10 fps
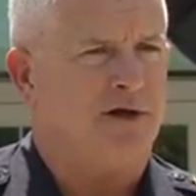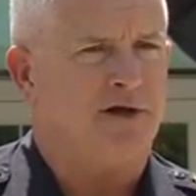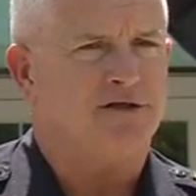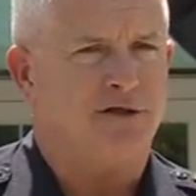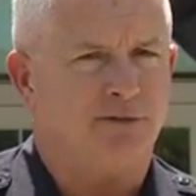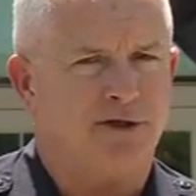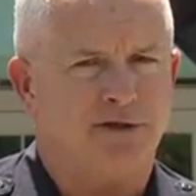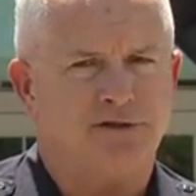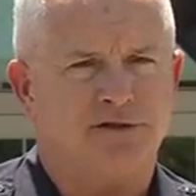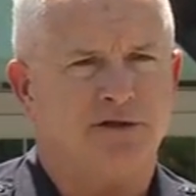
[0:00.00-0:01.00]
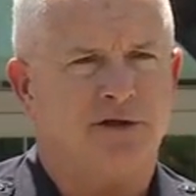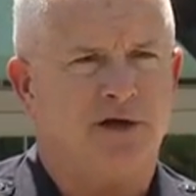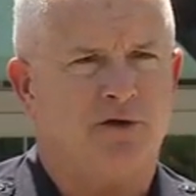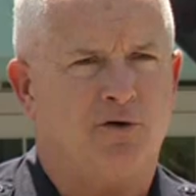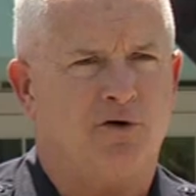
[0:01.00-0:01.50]
siblings at
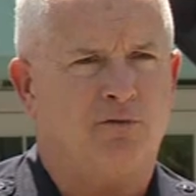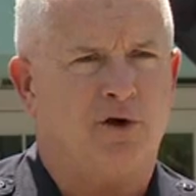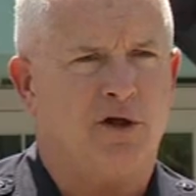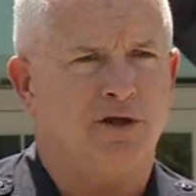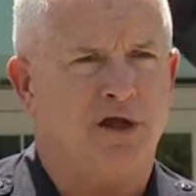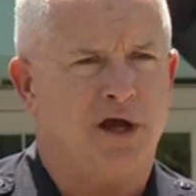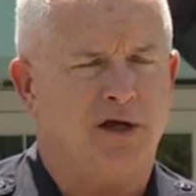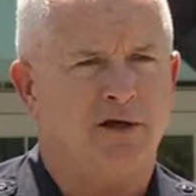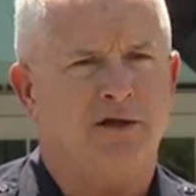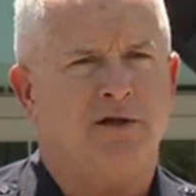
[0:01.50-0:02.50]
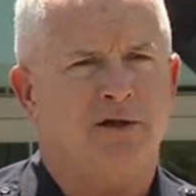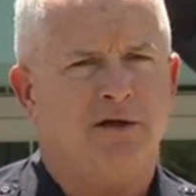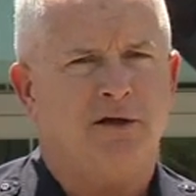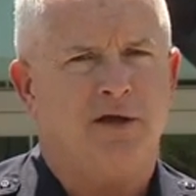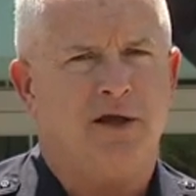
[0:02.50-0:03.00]
home, all young,
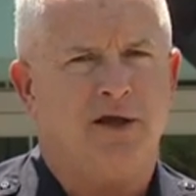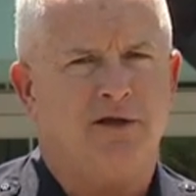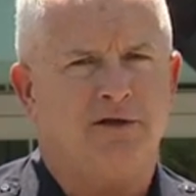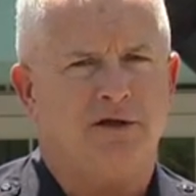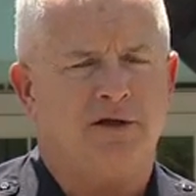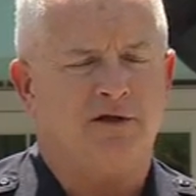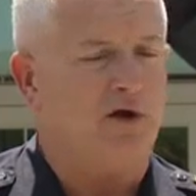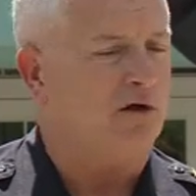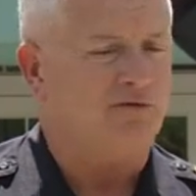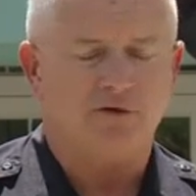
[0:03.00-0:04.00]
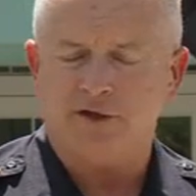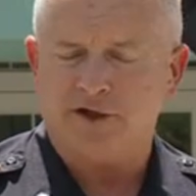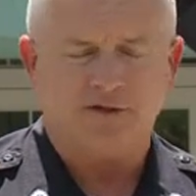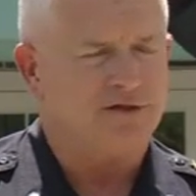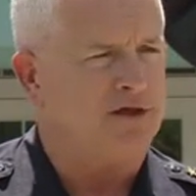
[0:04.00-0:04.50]
and they all fully
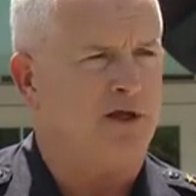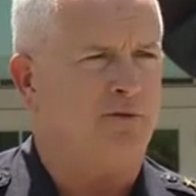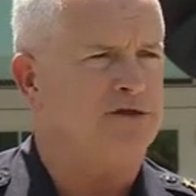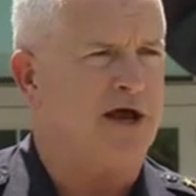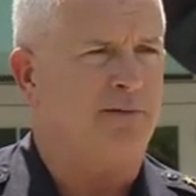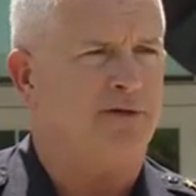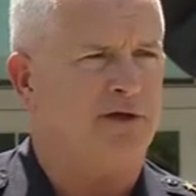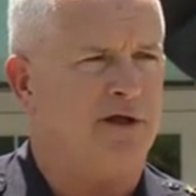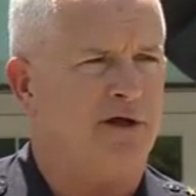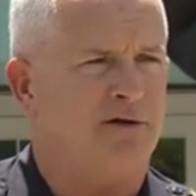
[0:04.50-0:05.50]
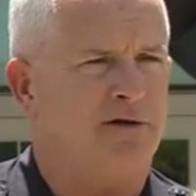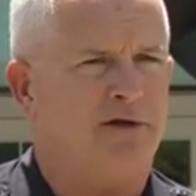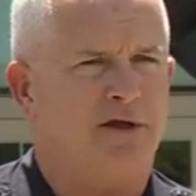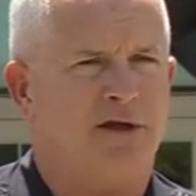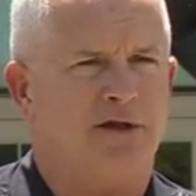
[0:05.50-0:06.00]
understand what's happened here,
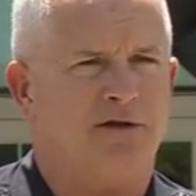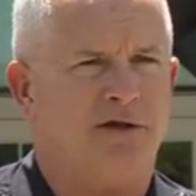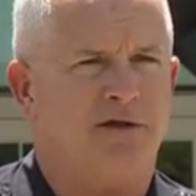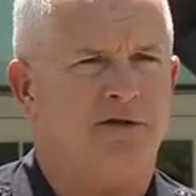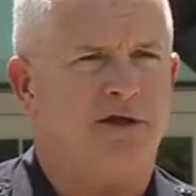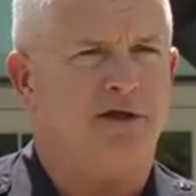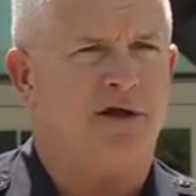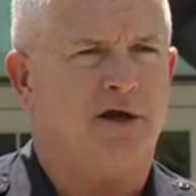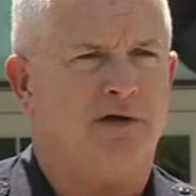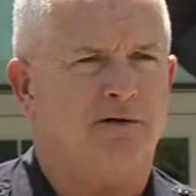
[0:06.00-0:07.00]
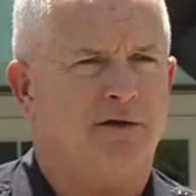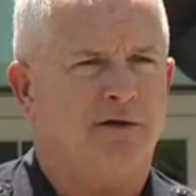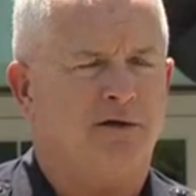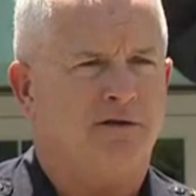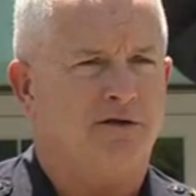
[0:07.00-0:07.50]
and
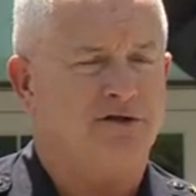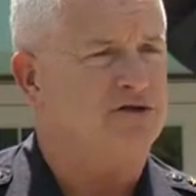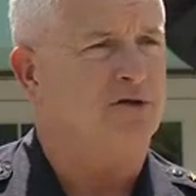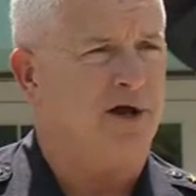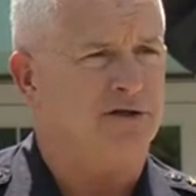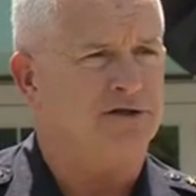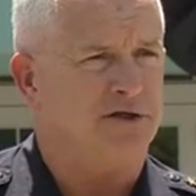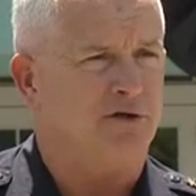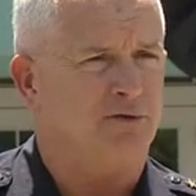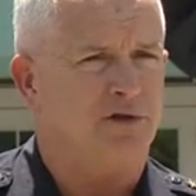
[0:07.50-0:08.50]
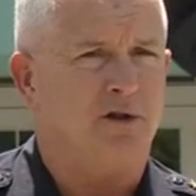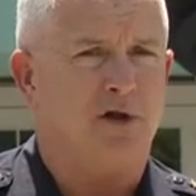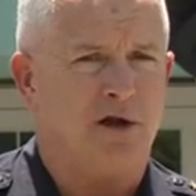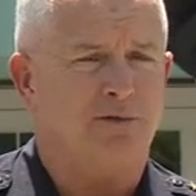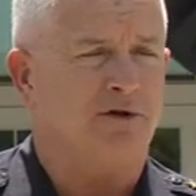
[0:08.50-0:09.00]
they're just trying to deal with it
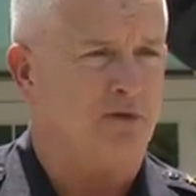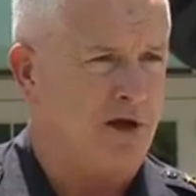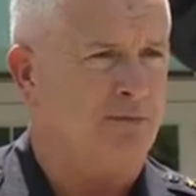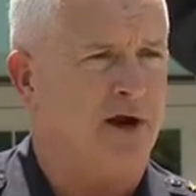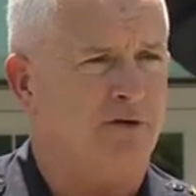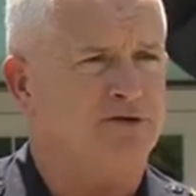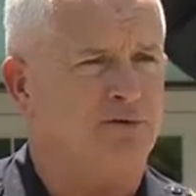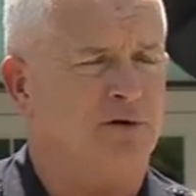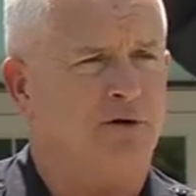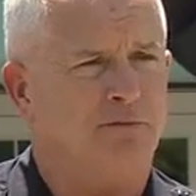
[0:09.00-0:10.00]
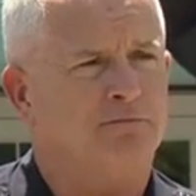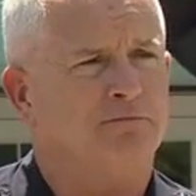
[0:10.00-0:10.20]
along with the grandparents who are home.